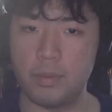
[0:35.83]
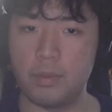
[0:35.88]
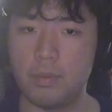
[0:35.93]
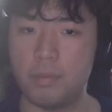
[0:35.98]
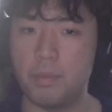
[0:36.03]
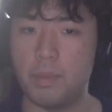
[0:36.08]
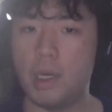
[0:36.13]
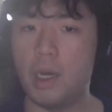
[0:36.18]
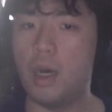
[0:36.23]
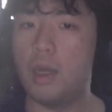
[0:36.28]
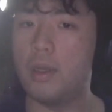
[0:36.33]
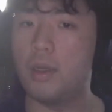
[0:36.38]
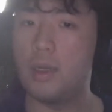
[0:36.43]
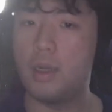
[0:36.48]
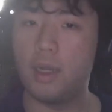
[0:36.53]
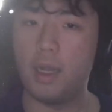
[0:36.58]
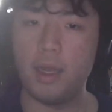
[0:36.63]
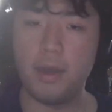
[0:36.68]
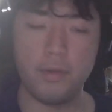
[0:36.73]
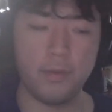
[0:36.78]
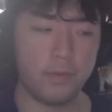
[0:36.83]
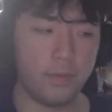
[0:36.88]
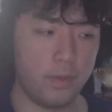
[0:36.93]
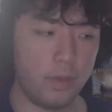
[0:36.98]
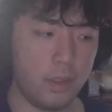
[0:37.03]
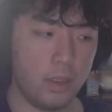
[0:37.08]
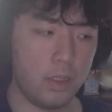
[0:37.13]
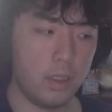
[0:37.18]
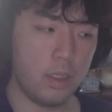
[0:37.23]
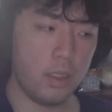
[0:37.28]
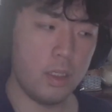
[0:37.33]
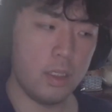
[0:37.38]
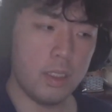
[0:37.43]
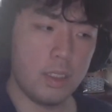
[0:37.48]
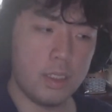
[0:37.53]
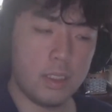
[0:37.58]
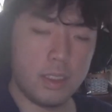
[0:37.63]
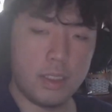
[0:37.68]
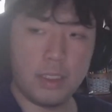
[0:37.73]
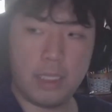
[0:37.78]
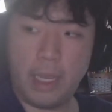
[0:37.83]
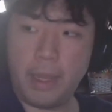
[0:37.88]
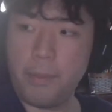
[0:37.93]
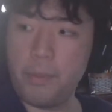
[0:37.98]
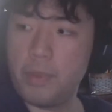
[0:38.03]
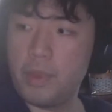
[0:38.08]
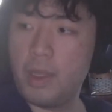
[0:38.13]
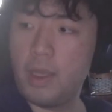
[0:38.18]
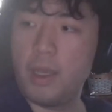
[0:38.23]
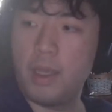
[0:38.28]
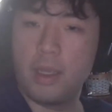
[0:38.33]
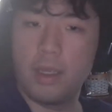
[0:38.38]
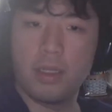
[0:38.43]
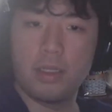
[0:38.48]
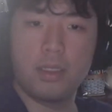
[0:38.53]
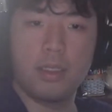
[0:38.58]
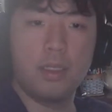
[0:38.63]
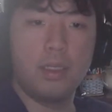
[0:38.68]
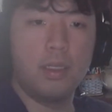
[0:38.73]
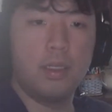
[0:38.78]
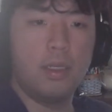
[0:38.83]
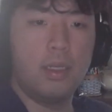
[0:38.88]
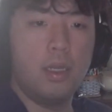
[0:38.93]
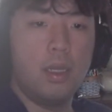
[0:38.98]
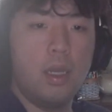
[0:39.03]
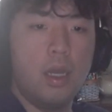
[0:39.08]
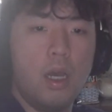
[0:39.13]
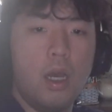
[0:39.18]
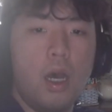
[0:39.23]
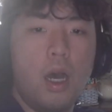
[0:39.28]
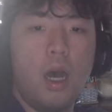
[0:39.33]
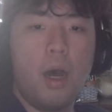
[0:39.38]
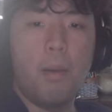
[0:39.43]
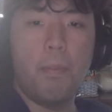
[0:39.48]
But on your left, same things. A